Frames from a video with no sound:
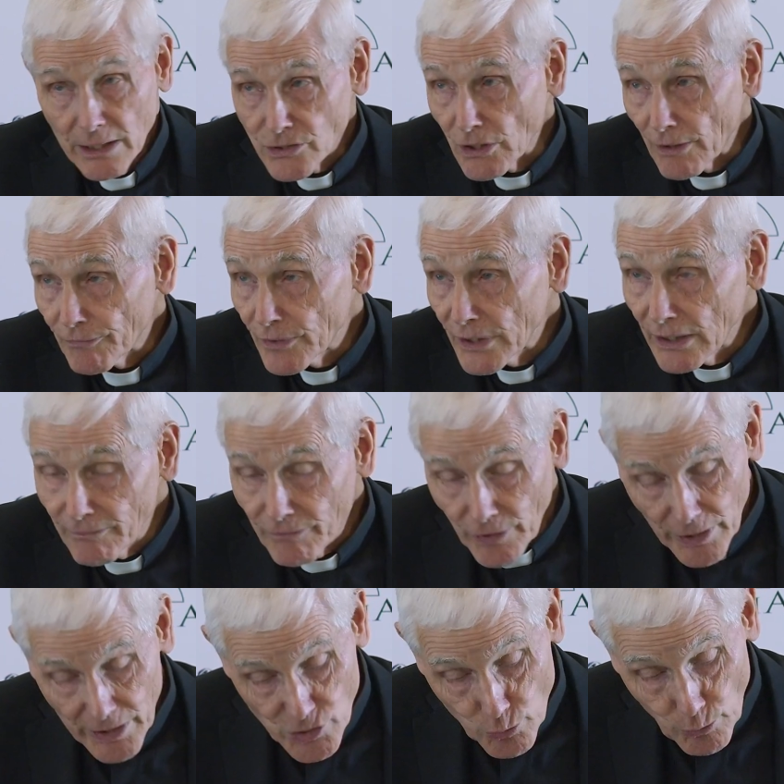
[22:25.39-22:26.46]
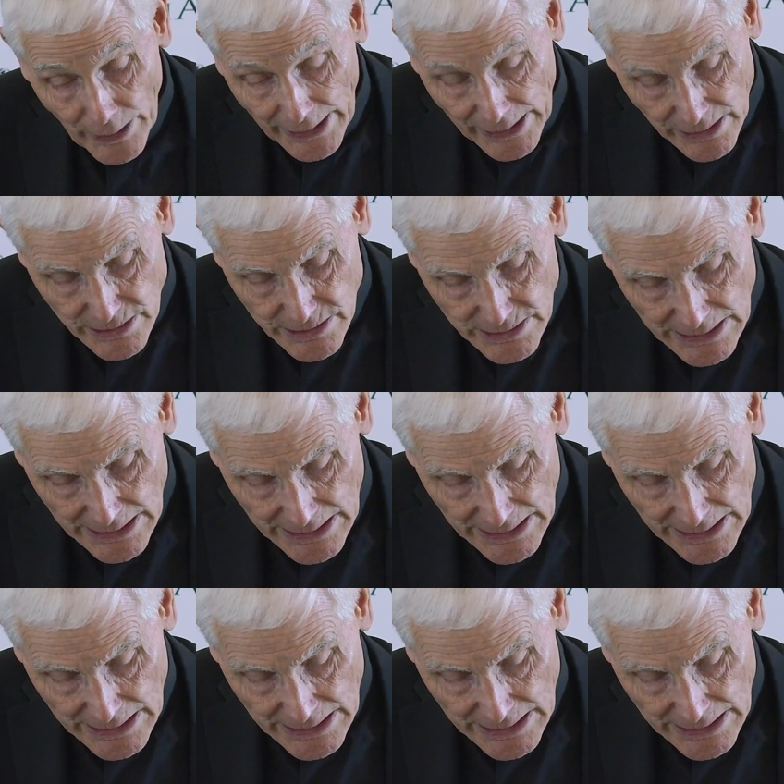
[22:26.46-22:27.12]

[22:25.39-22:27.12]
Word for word: suffering in various ways.